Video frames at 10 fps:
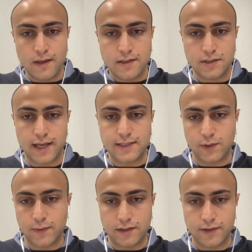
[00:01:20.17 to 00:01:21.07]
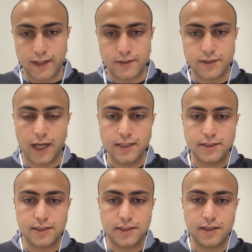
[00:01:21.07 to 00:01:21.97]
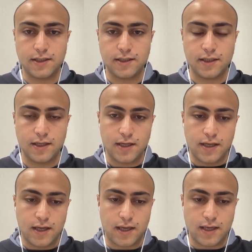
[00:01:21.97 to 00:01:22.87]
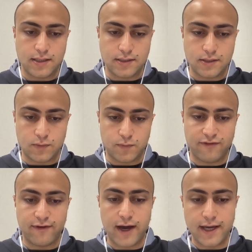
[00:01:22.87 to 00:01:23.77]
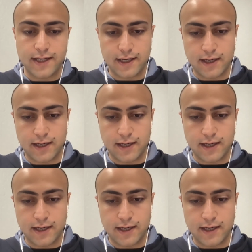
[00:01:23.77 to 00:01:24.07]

So that's what we are trying to change here, is to provide